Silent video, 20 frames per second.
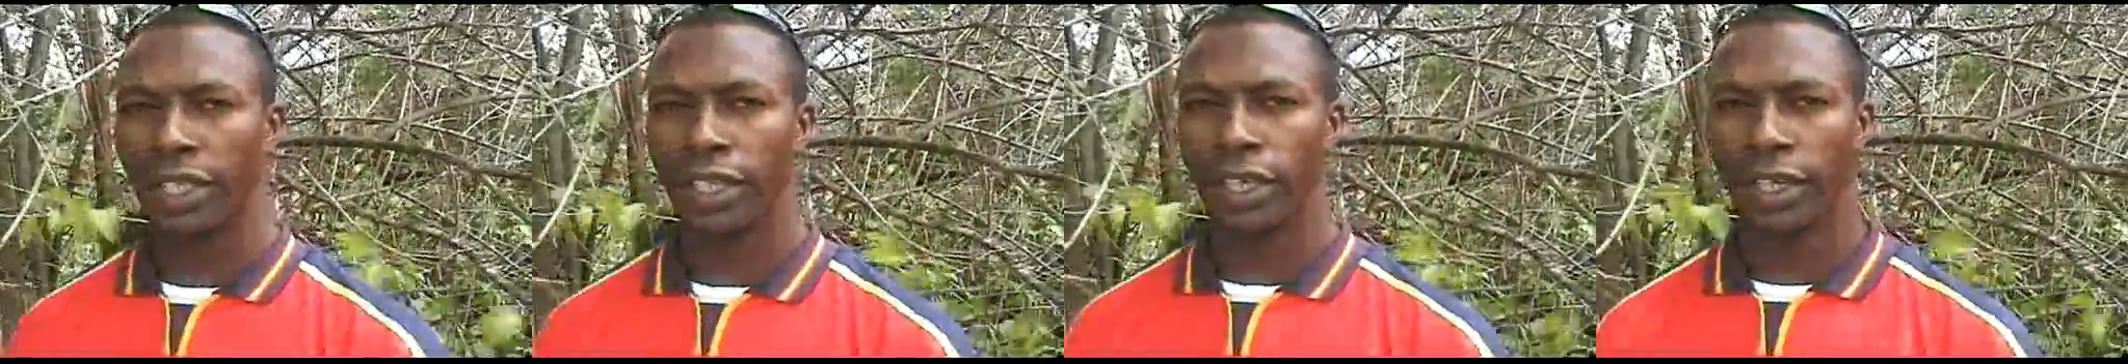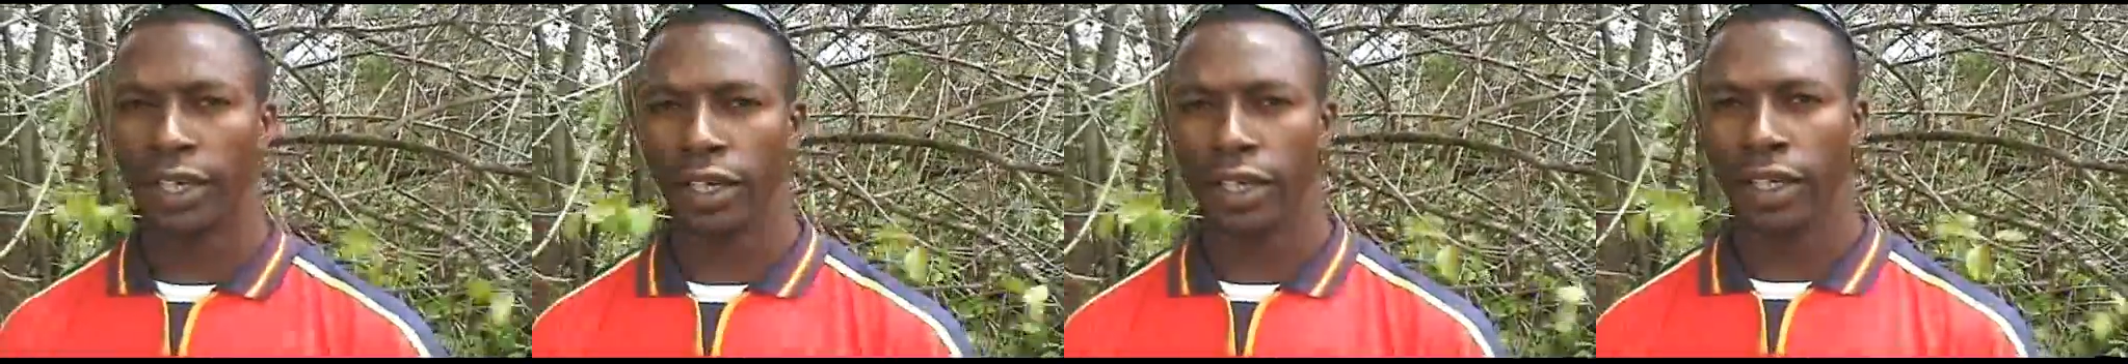
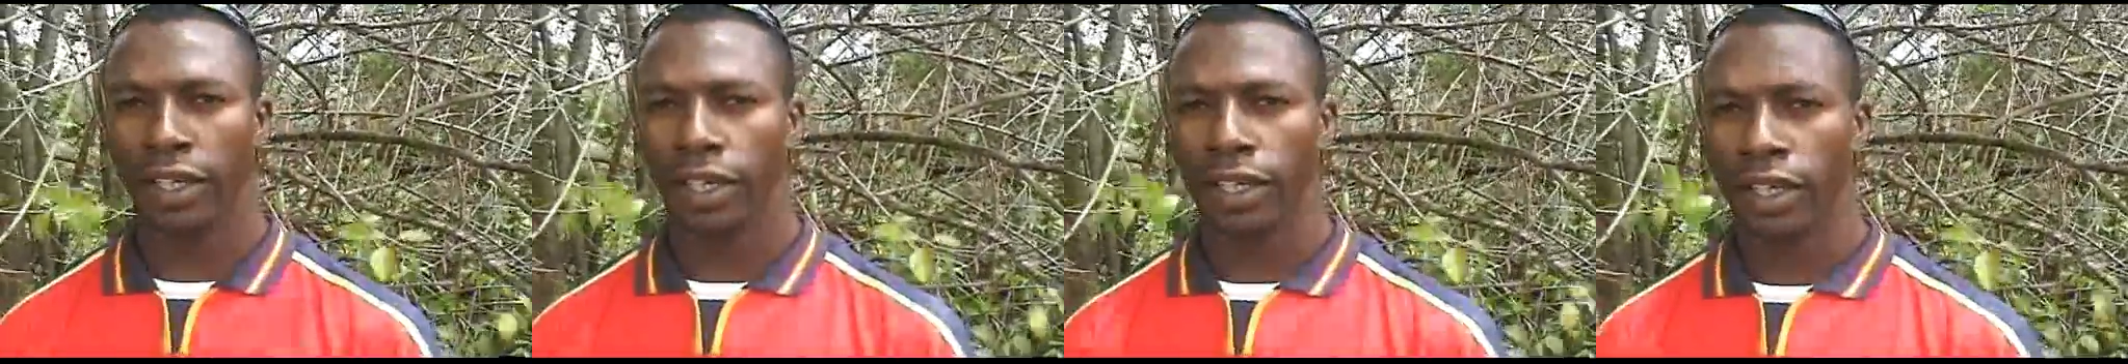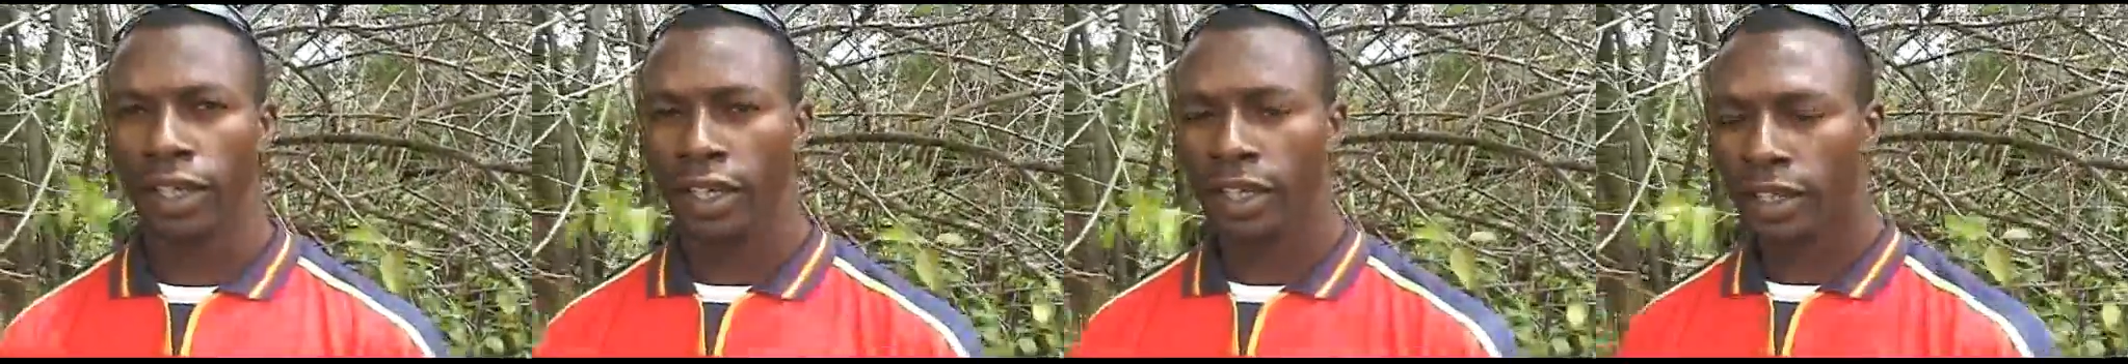
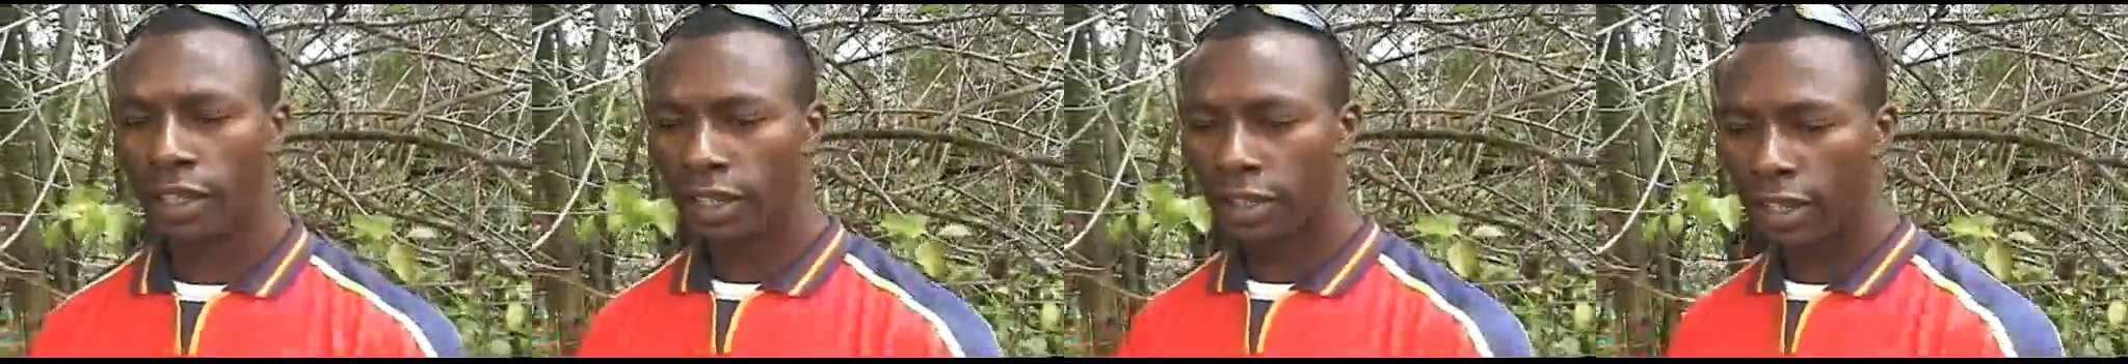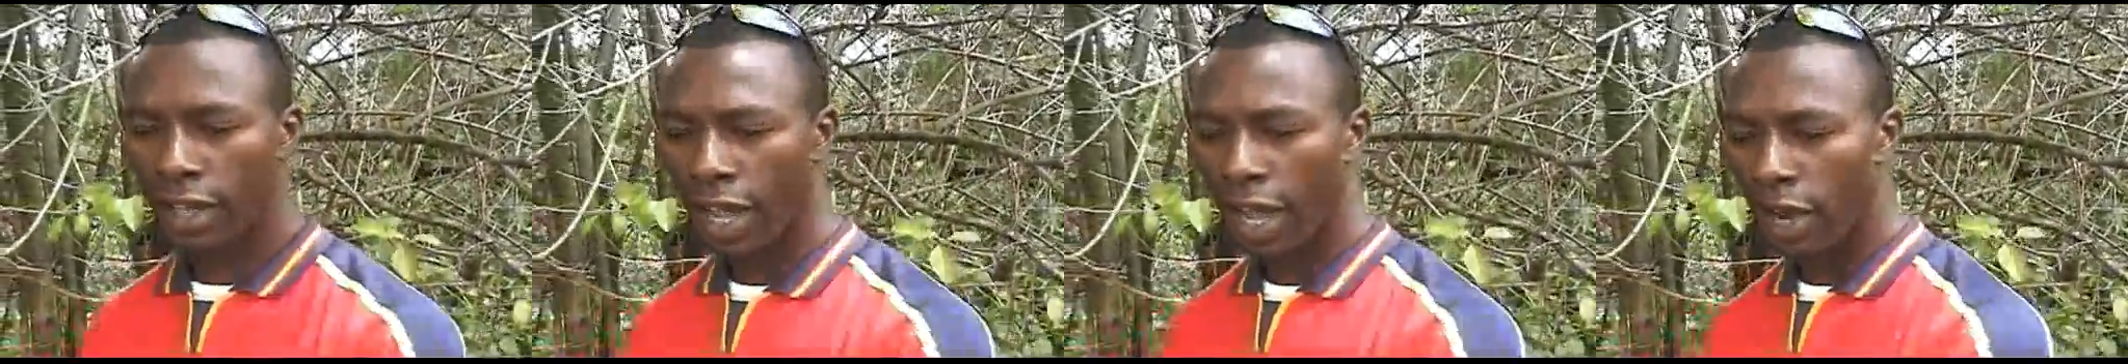
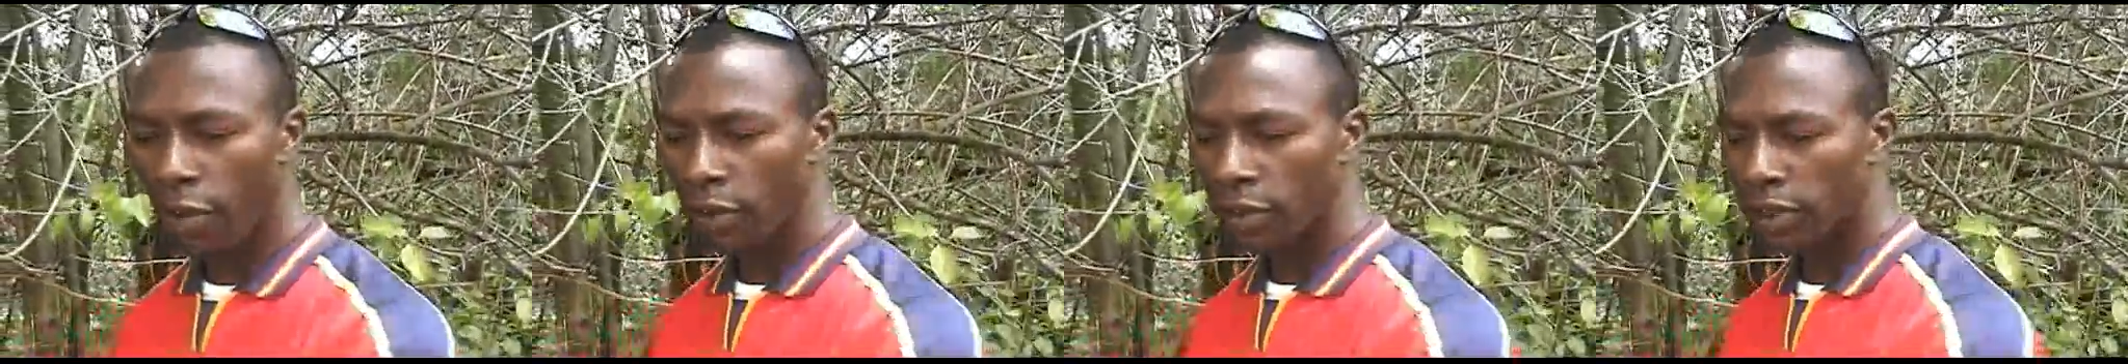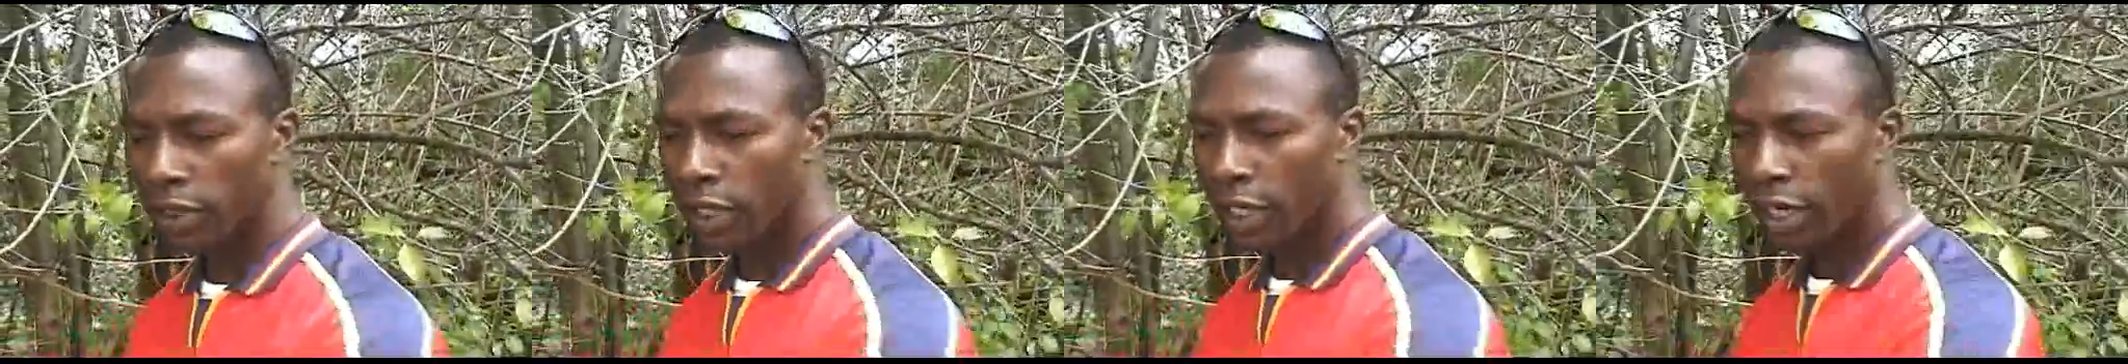the
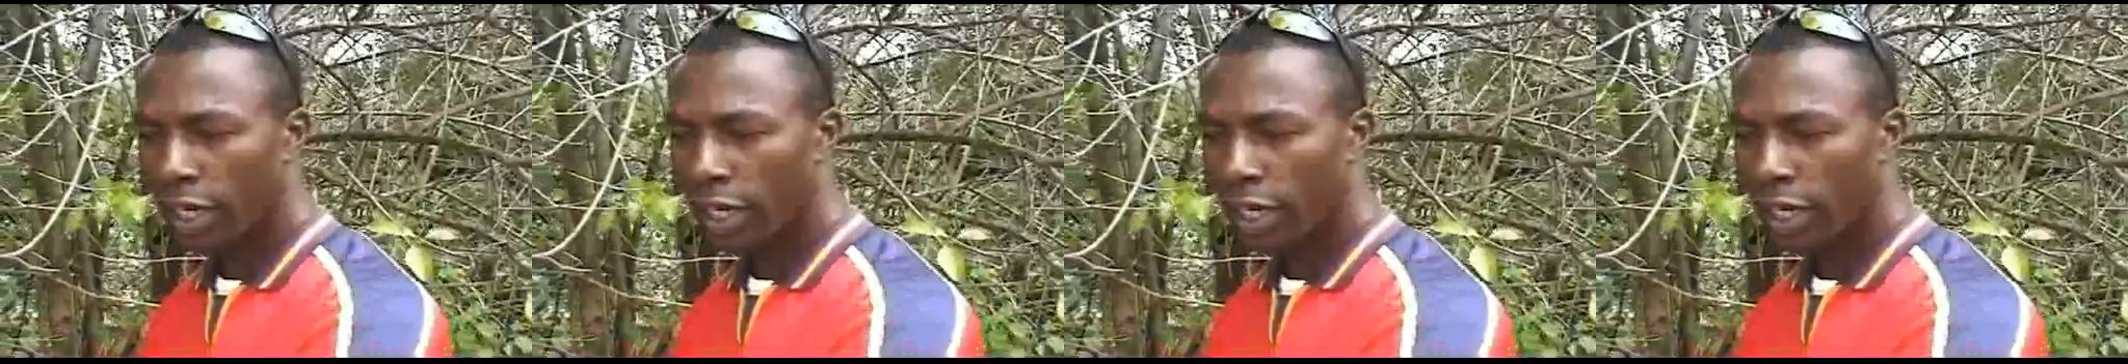house.